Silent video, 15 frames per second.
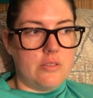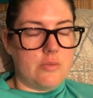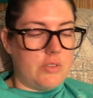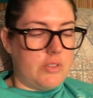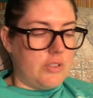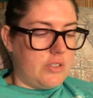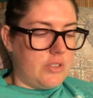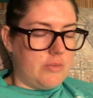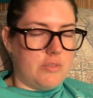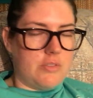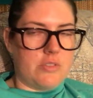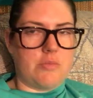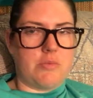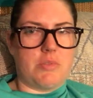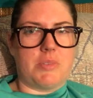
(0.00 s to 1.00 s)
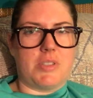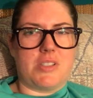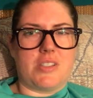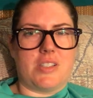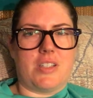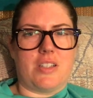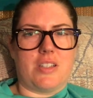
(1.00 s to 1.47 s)
Well, what am I
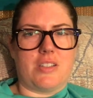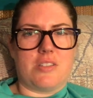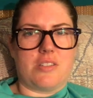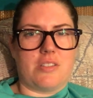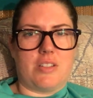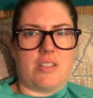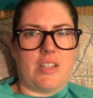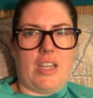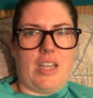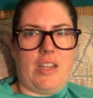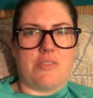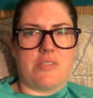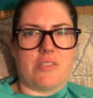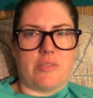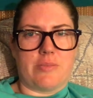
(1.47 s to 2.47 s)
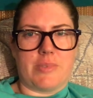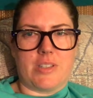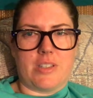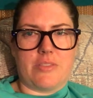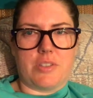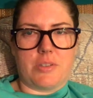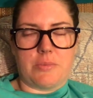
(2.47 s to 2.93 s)
saying? I still I have stuff on my
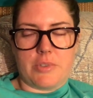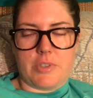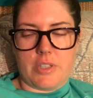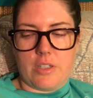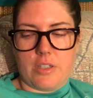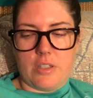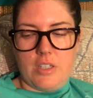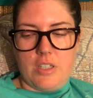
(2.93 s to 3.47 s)
left arm already.